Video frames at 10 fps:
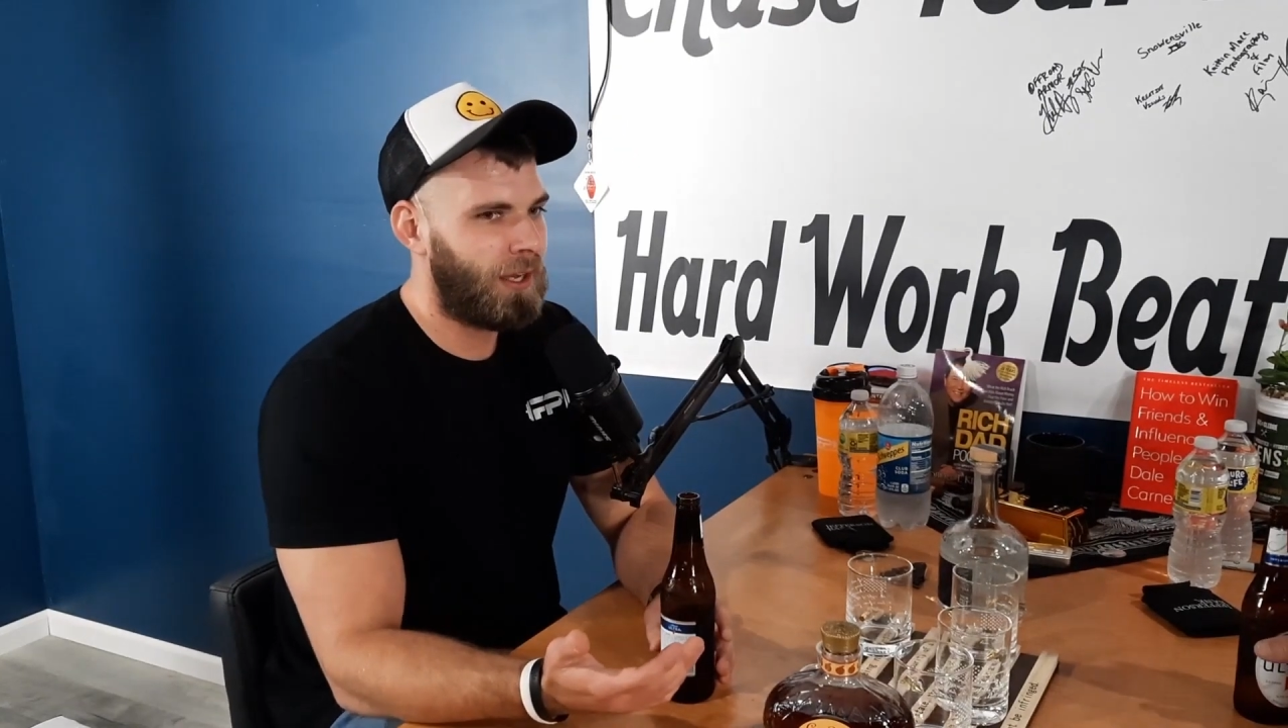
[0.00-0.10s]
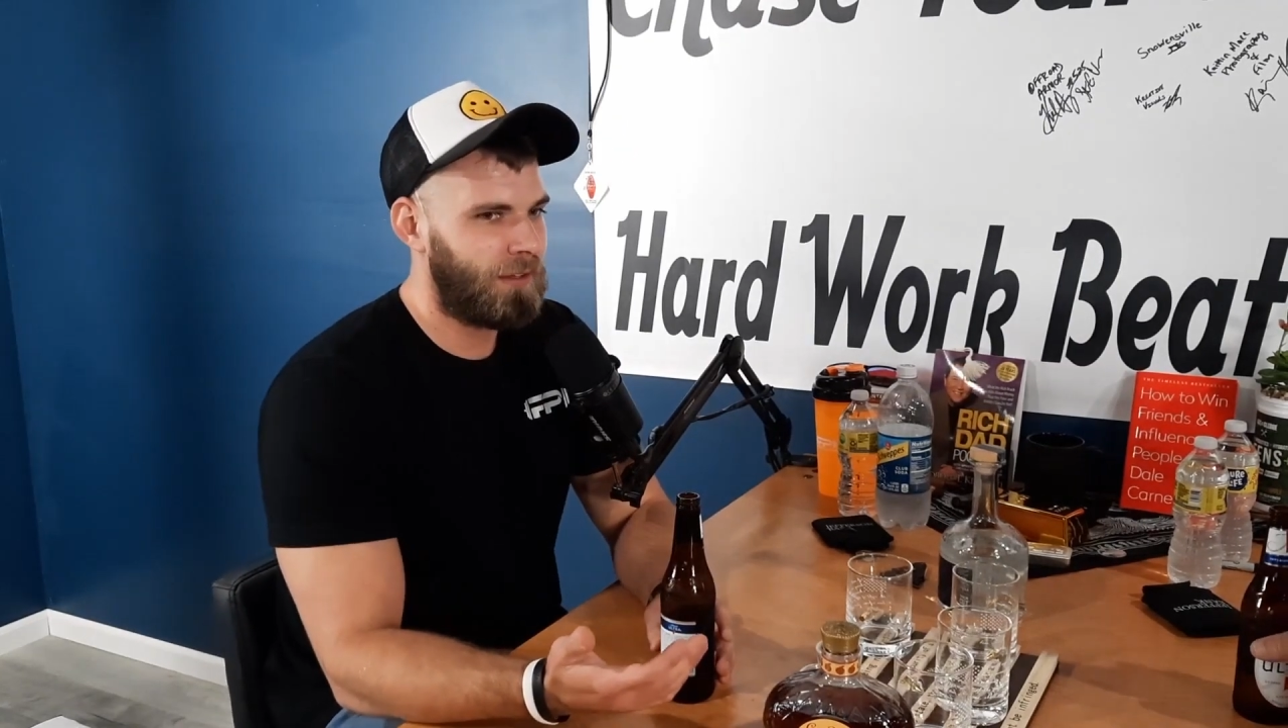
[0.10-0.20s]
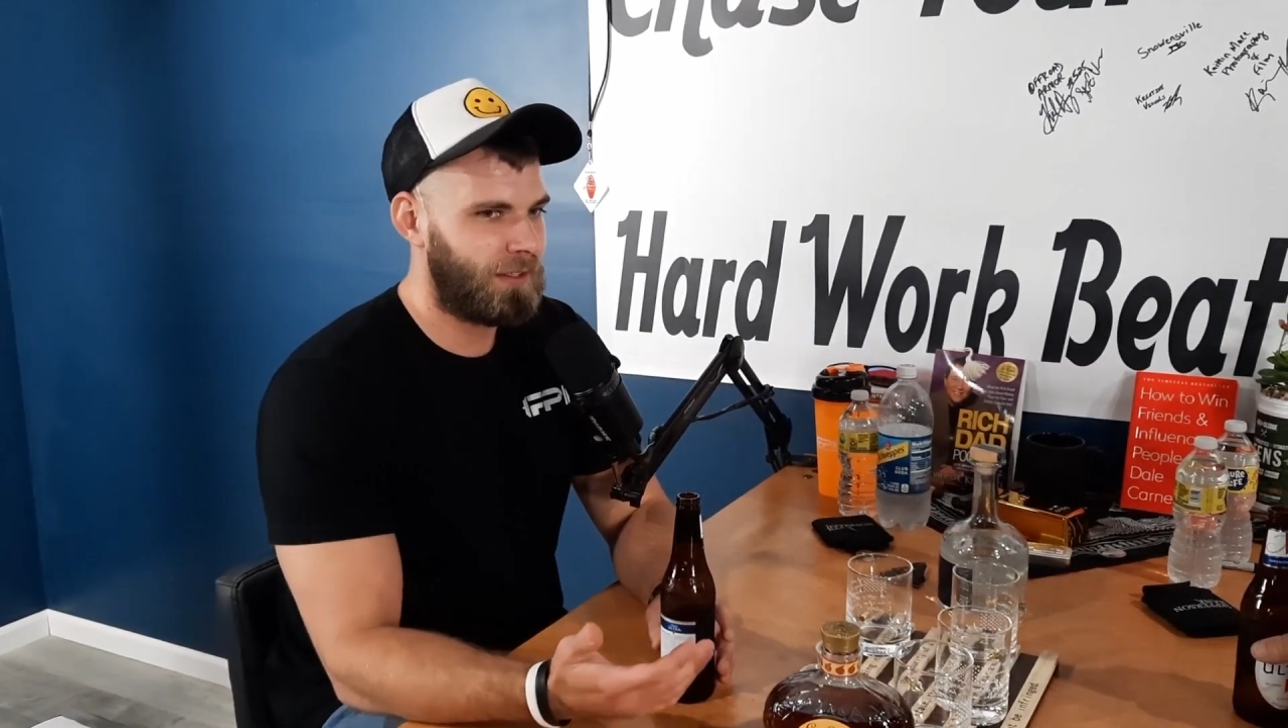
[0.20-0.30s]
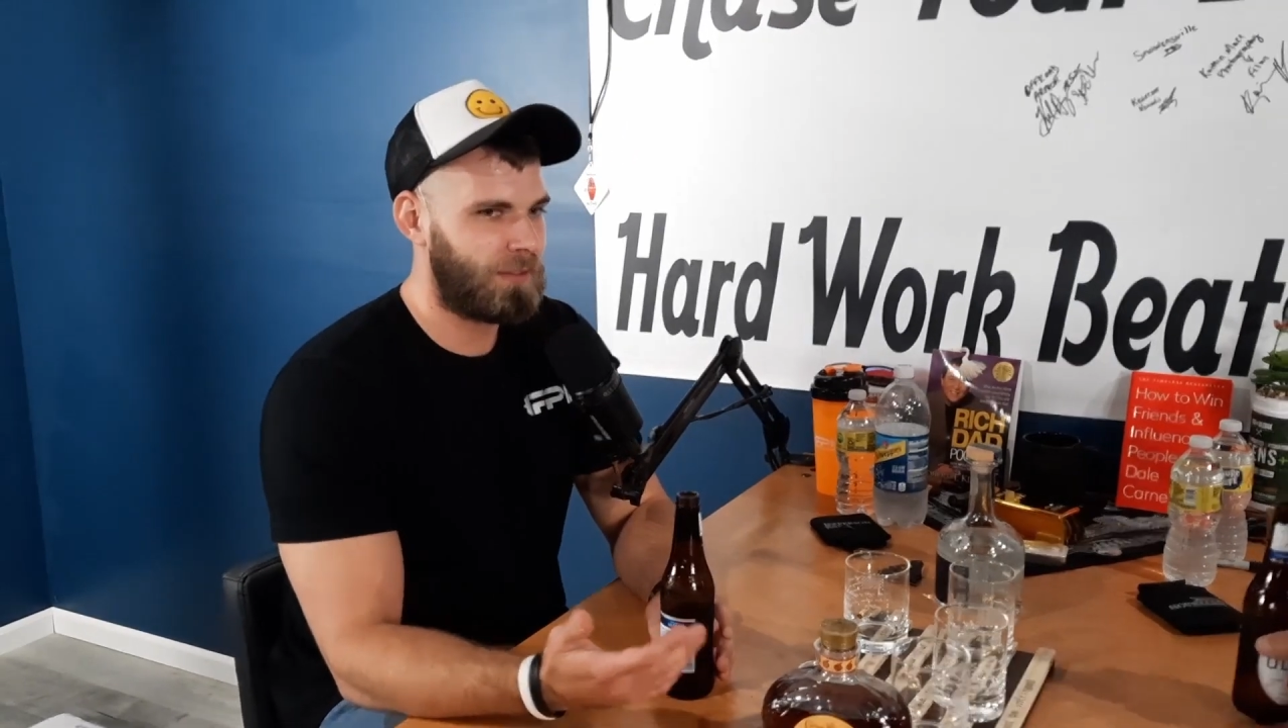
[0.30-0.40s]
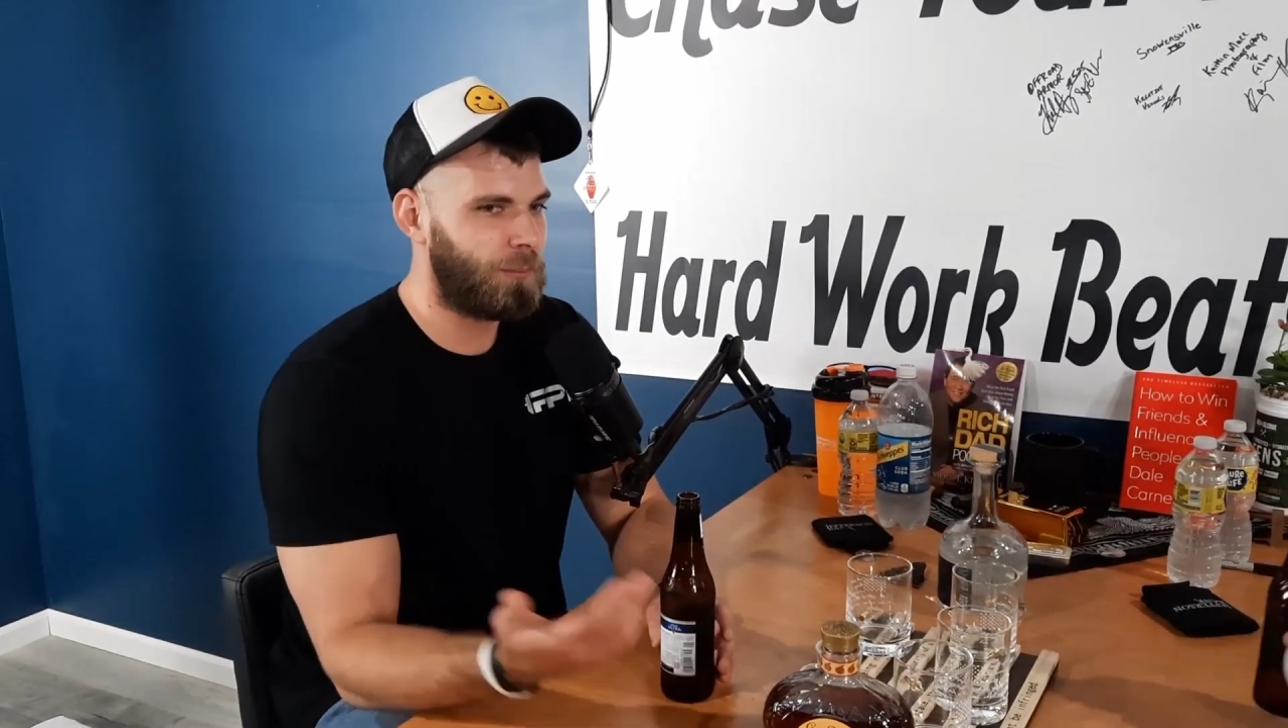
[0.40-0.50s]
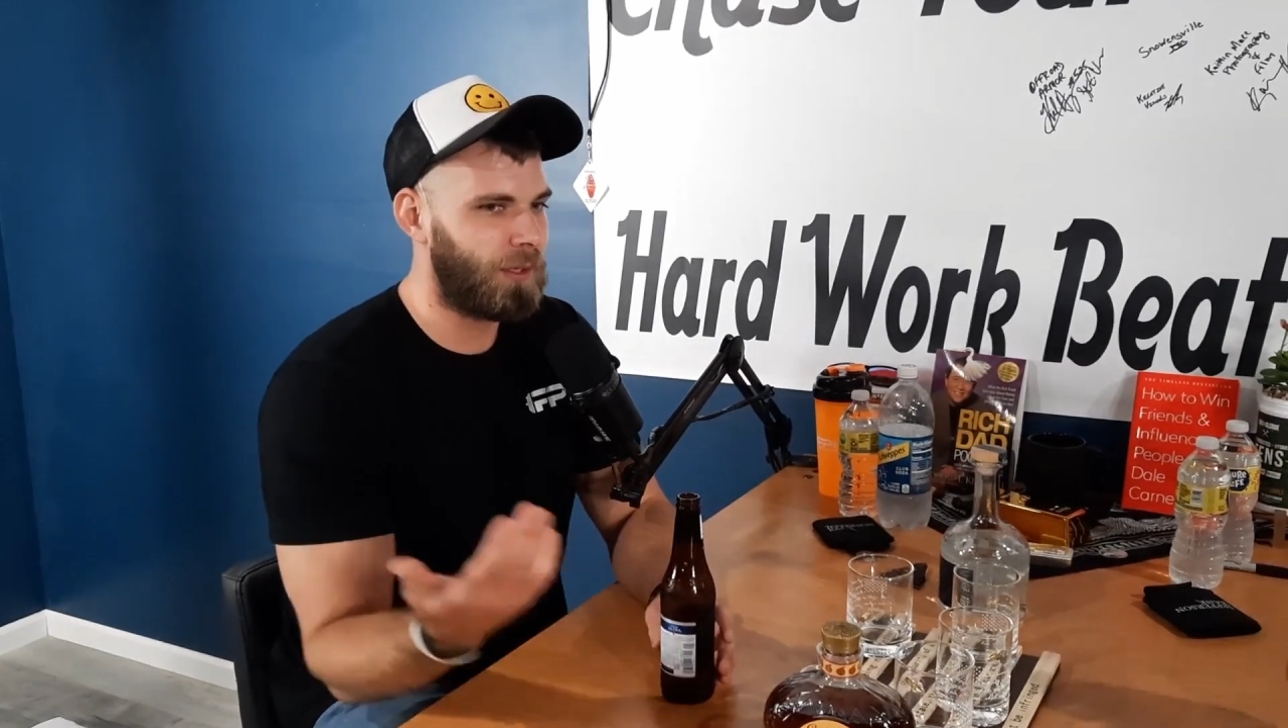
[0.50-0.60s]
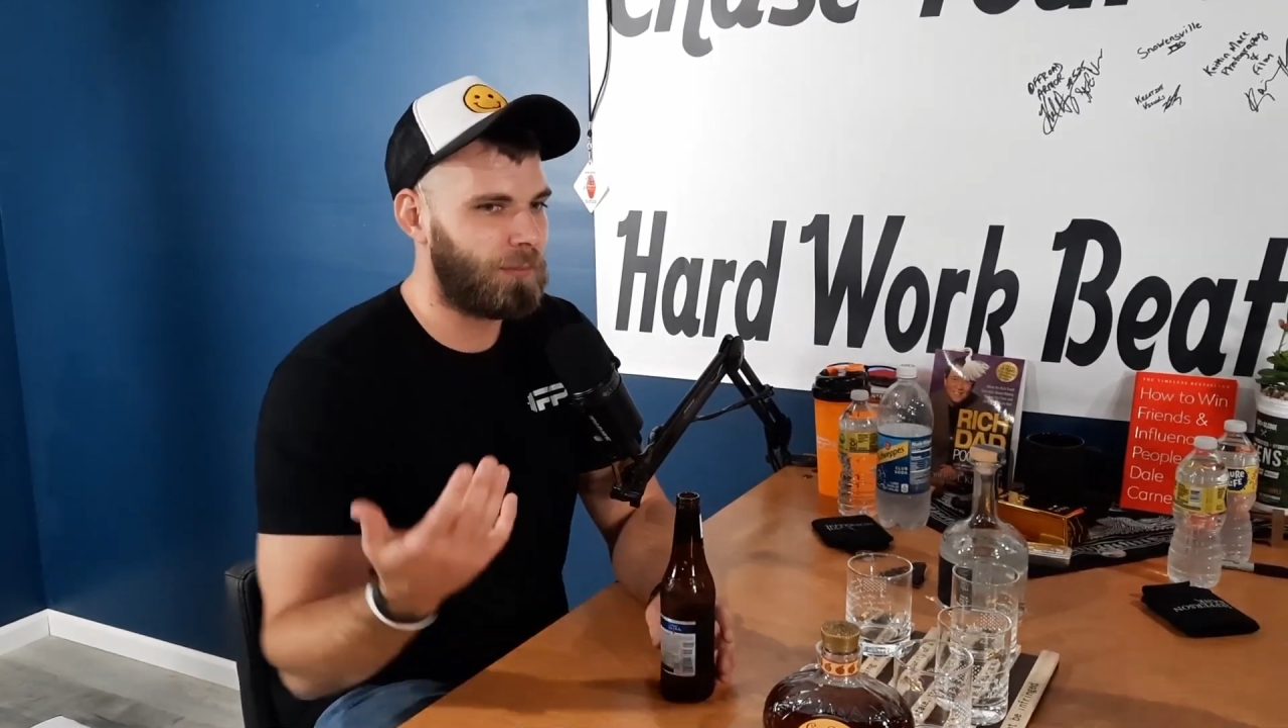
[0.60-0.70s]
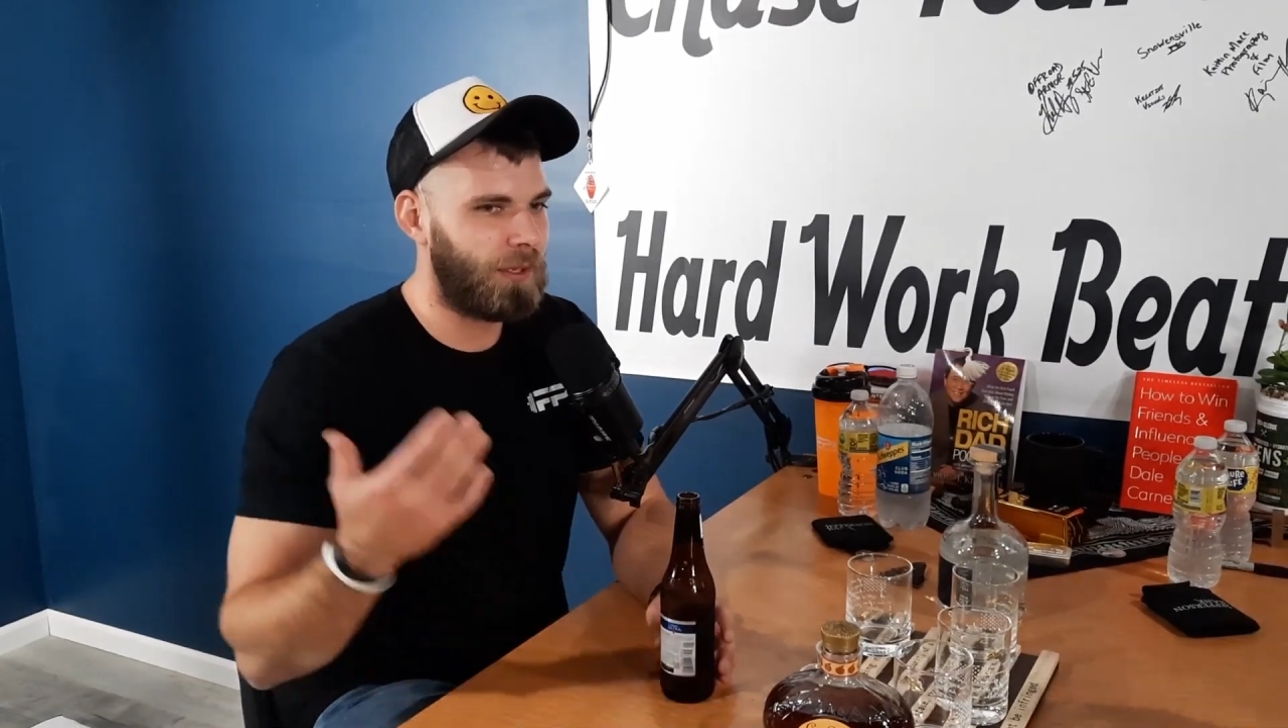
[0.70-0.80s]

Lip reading: I think it's a big